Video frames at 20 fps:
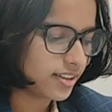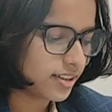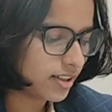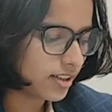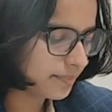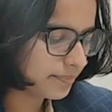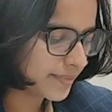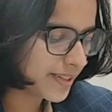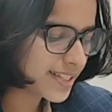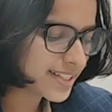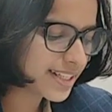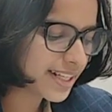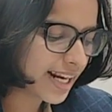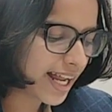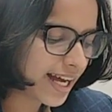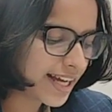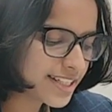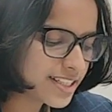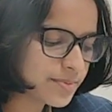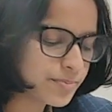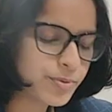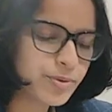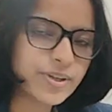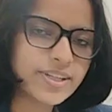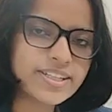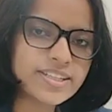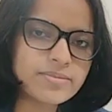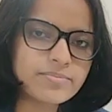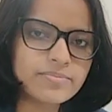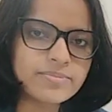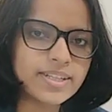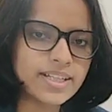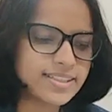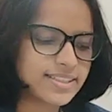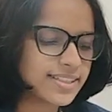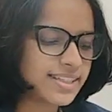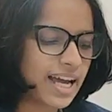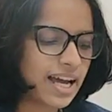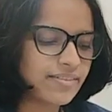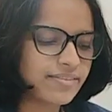This glass prism doesn't
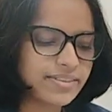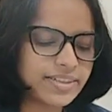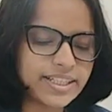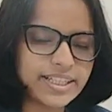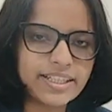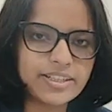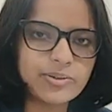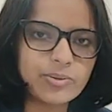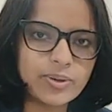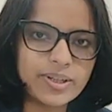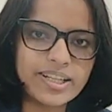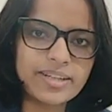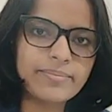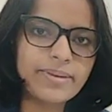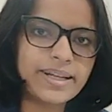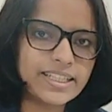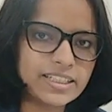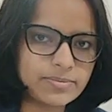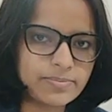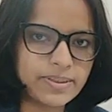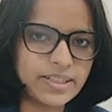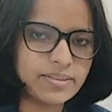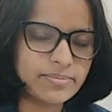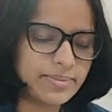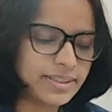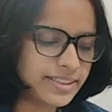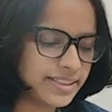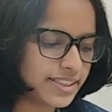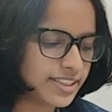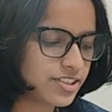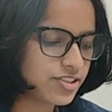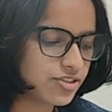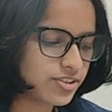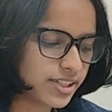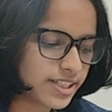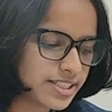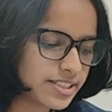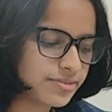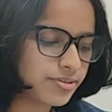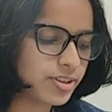have any role in my experiment. It's
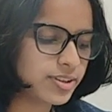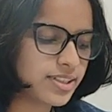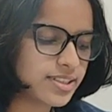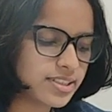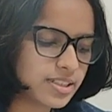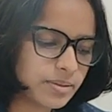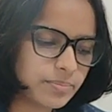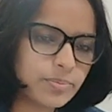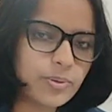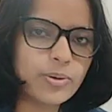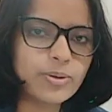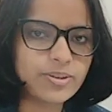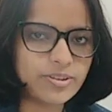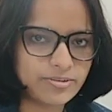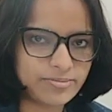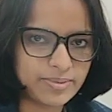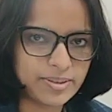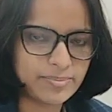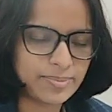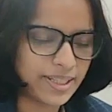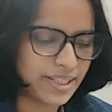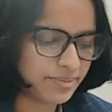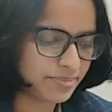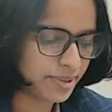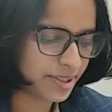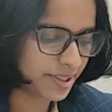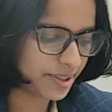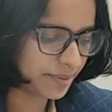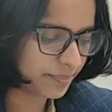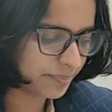just for the support of my plane mirror